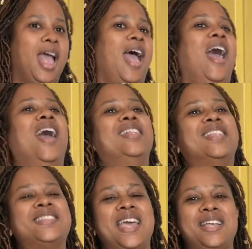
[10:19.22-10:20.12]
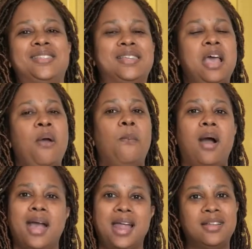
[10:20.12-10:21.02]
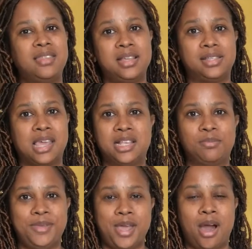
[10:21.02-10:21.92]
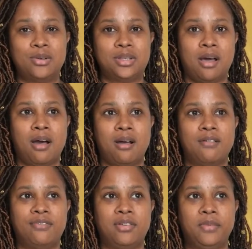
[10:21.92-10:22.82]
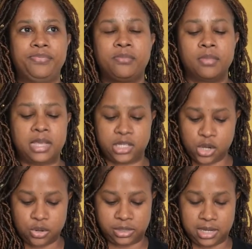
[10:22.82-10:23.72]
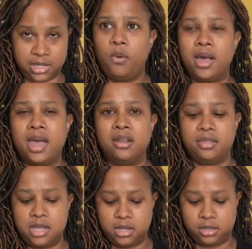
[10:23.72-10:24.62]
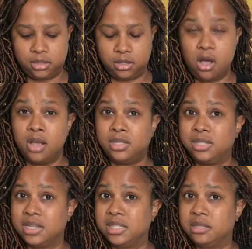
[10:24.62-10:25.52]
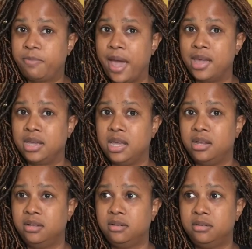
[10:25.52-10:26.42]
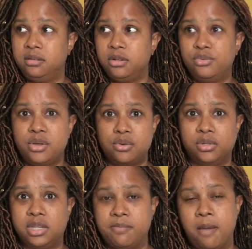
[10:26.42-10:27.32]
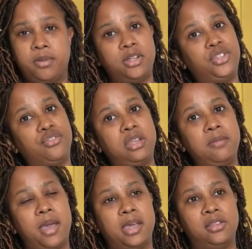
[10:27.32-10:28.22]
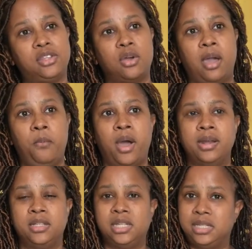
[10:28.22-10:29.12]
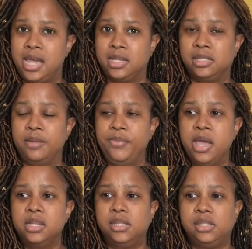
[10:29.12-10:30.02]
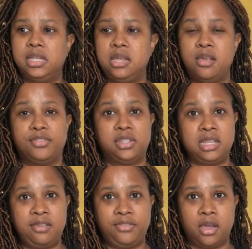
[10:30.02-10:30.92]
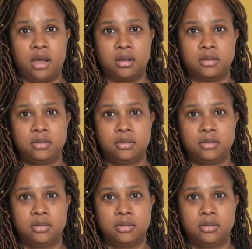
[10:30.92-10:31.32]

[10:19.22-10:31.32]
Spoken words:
and test what kind of things kicks me out of ketosis, what kind of things causes a spike in glucose in my bloodstream. And so I want to test to see if stevia,